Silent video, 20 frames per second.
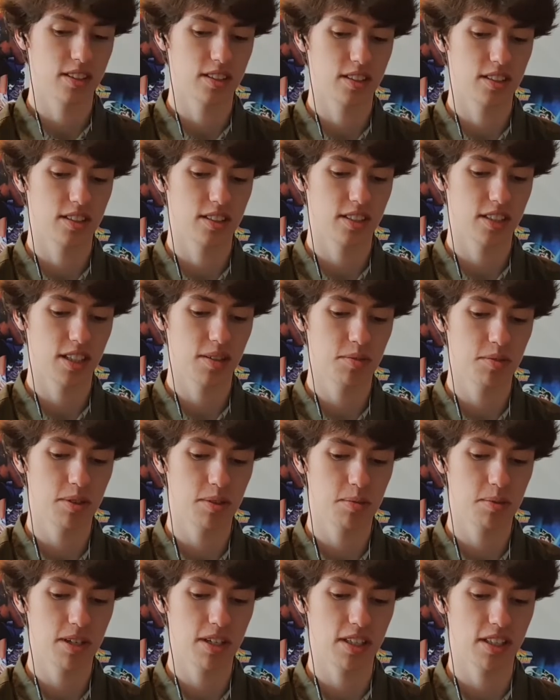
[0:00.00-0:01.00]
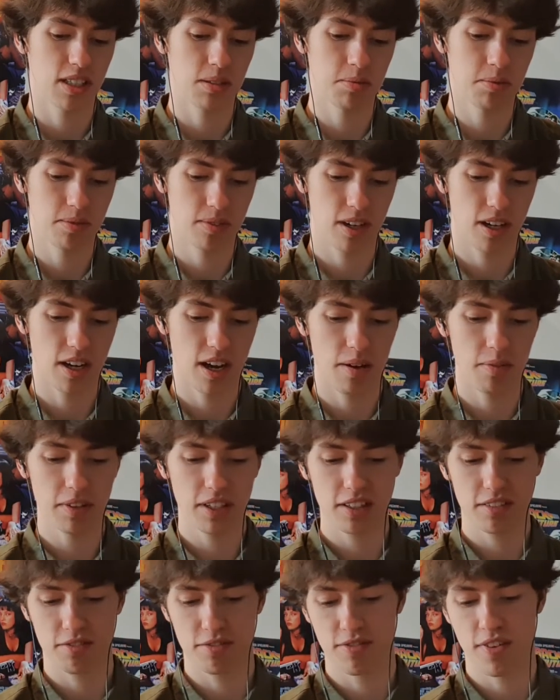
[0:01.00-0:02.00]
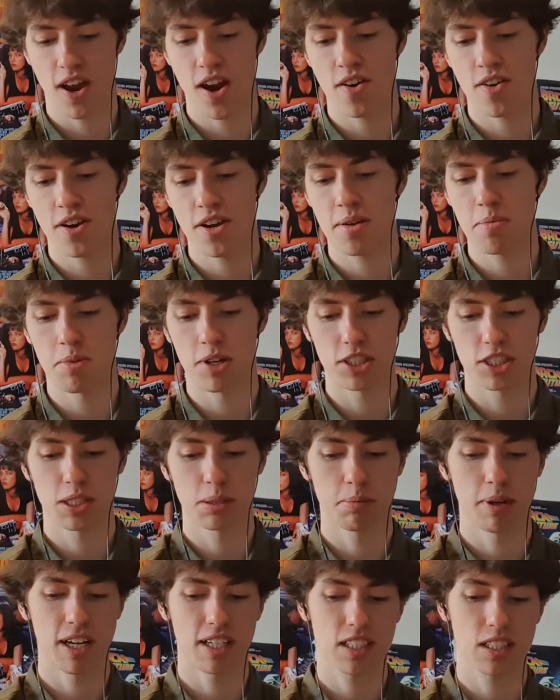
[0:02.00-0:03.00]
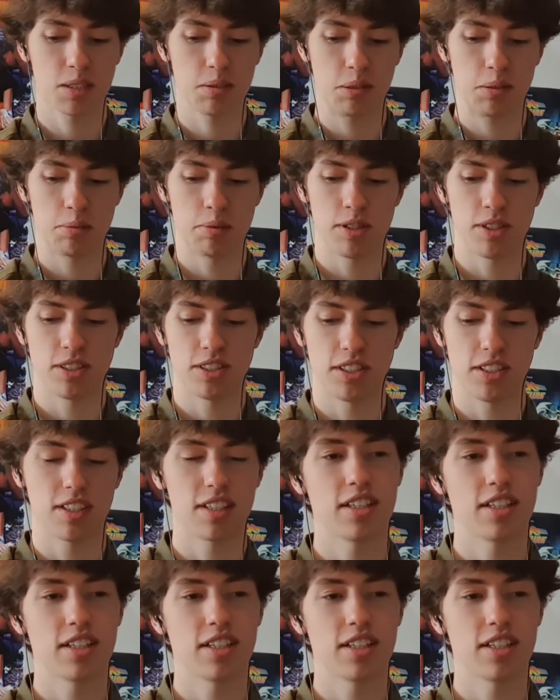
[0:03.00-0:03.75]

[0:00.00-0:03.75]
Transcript: Same with me because I'm like very much a basketball person.